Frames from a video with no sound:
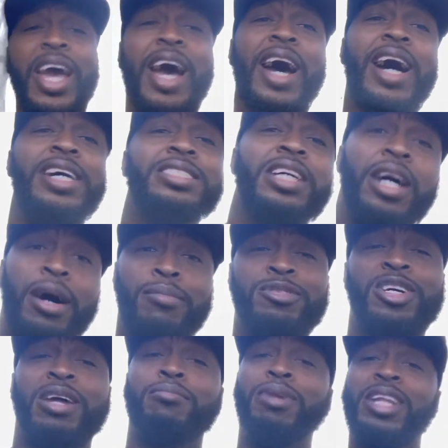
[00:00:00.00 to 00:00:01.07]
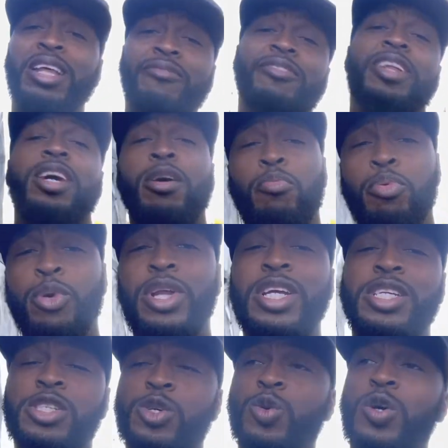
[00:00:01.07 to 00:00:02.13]
guys, I'm going to try to make this video pretty
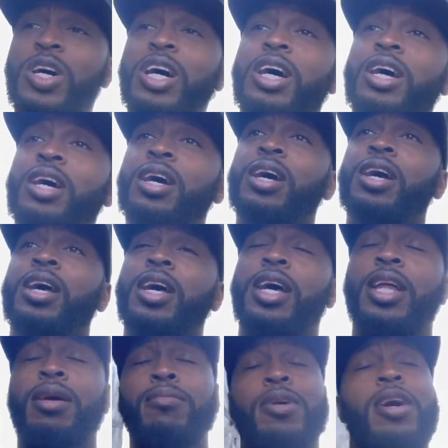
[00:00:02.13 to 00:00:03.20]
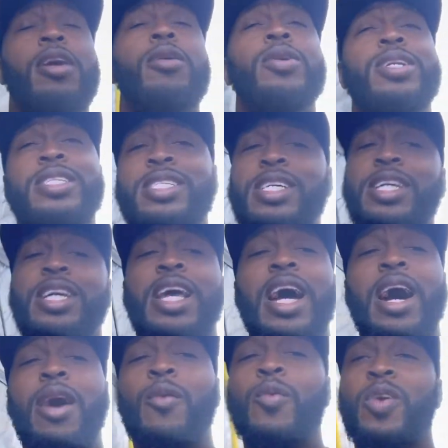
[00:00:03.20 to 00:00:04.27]
short. And I'm going to go on and tell
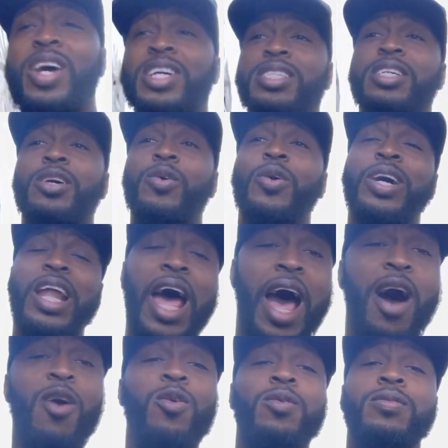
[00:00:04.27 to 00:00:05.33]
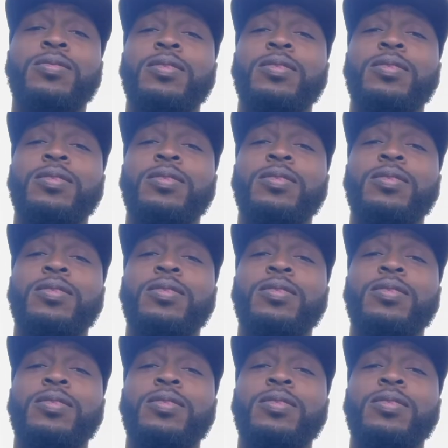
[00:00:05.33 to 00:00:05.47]
y'all what's going on.